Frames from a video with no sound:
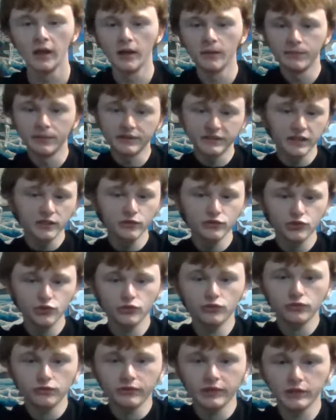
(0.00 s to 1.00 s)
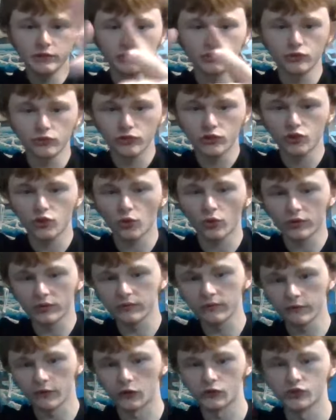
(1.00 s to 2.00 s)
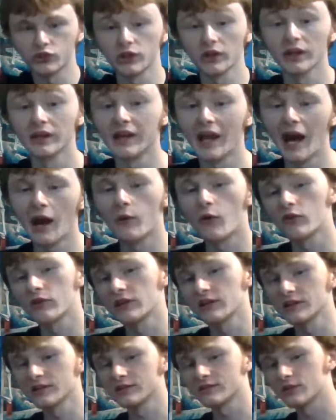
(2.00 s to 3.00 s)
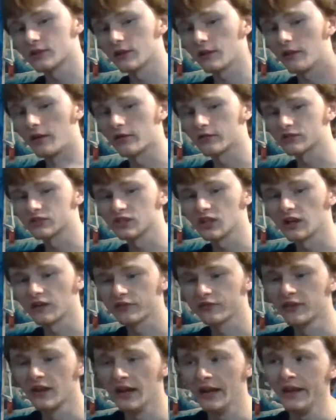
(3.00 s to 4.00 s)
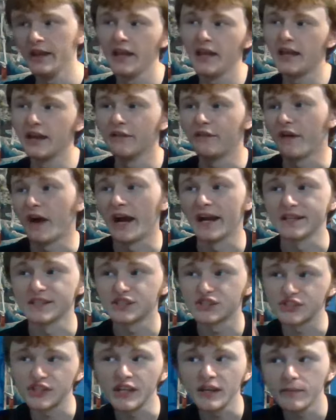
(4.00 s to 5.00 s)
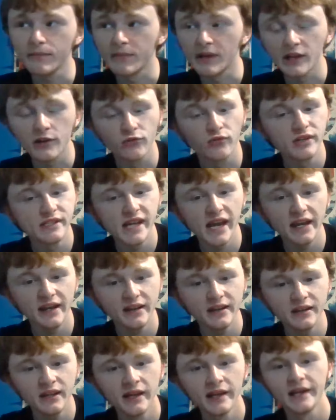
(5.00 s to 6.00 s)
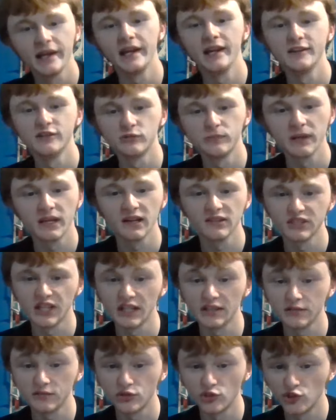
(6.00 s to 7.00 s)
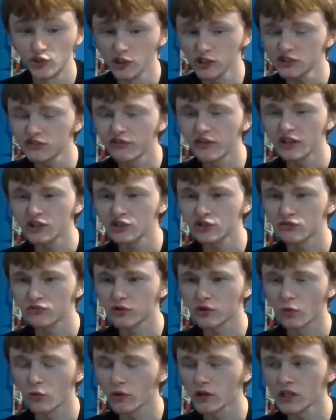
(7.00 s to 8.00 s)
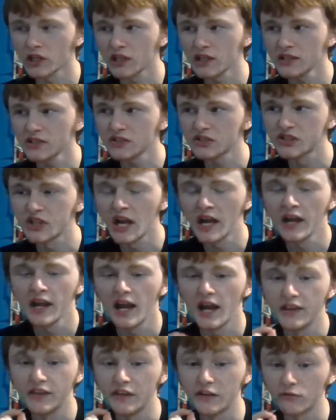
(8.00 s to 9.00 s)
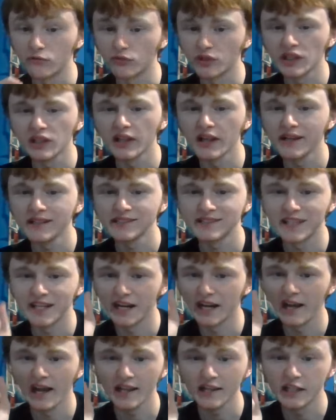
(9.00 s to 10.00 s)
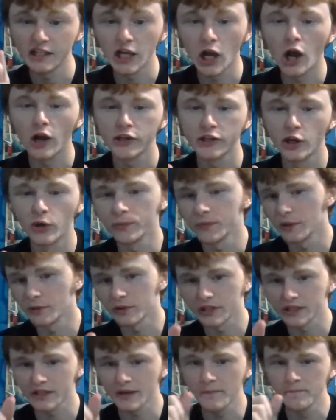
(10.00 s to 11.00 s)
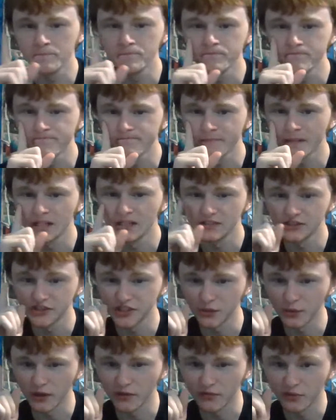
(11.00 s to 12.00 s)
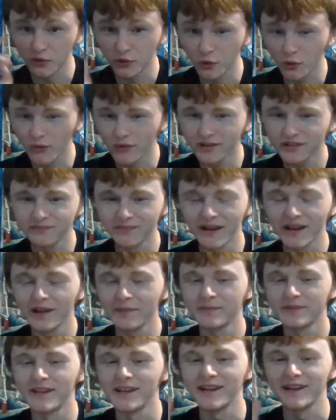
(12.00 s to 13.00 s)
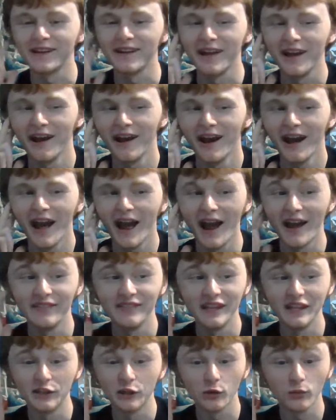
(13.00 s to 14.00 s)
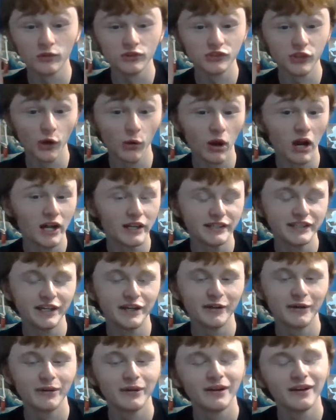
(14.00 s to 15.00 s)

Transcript: But there's your short version. And now I'll get into the long stuff. If I seem irritated, it is because I just finished recording this and then realized that I had the audio muted. So I recorded my update, and then there was no audio.